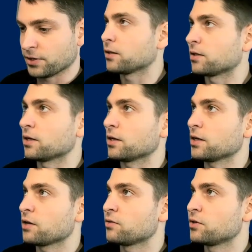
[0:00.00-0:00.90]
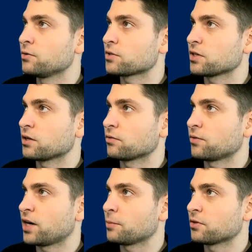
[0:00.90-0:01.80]
Then I will use an
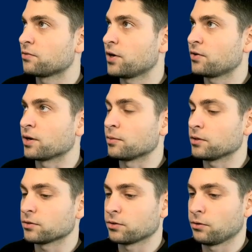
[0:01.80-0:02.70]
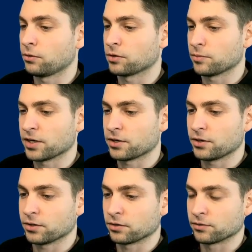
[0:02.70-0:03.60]
environment variable to hold my
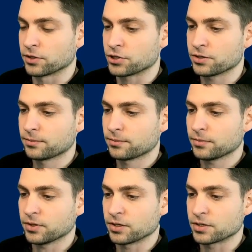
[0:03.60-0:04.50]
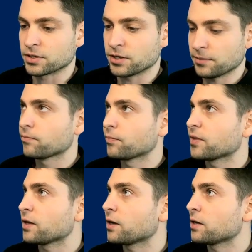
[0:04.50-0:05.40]
kernel version. This here,
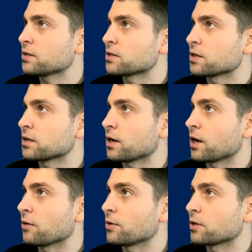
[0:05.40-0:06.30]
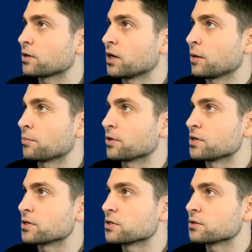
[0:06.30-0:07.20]
and then I will copy
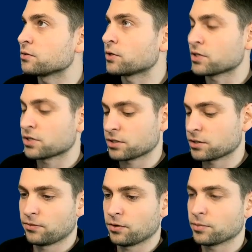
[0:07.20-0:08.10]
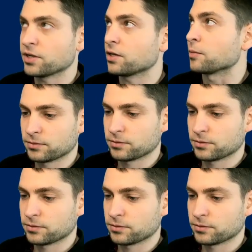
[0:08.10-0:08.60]
the source from GitHub.